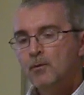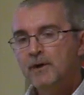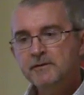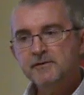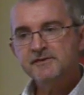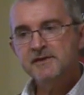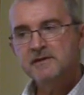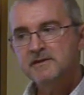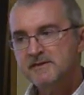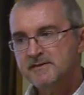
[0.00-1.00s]
When you
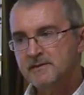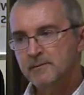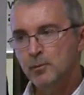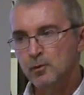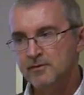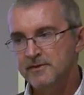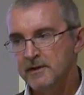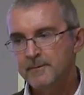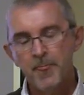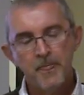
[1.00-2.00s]
see this in the
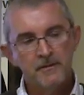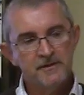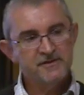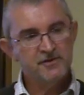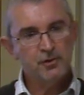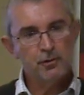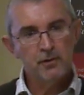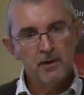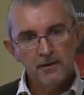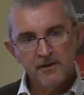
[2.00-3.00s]
mortar, this
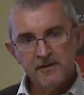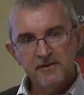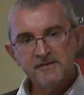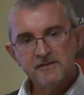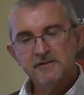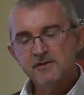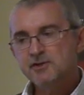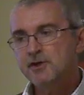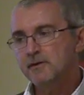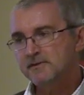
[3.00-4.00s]
shows
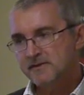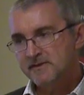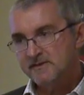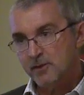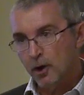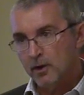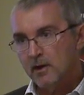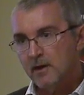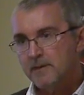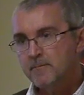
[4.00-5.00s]
that this is a
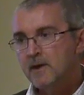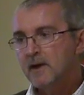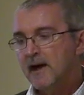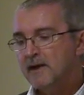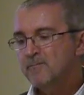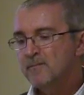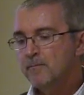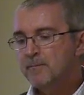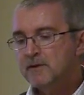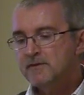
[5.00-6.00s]
hot lime,
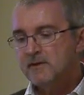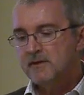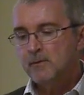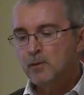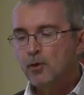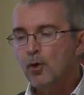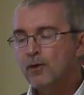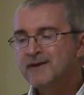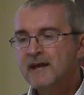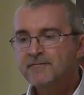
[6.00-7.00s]
and because it
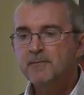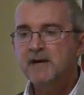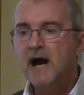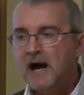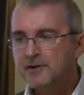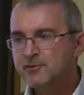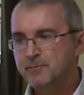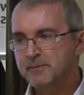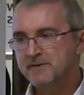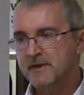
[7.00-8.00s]
will never be
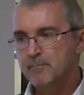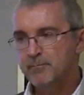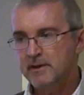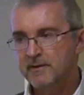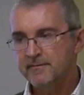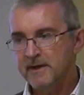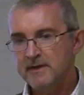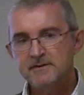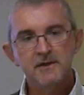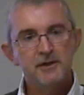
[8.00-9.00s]
100%
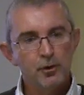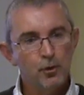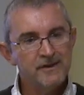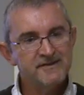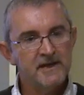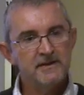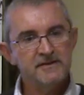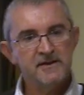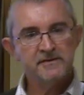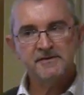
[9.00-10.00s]
perfect, you always get
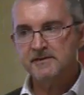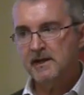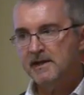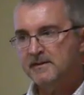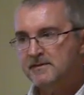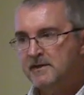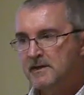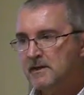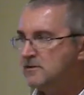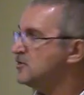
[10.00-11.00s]
these unslaked little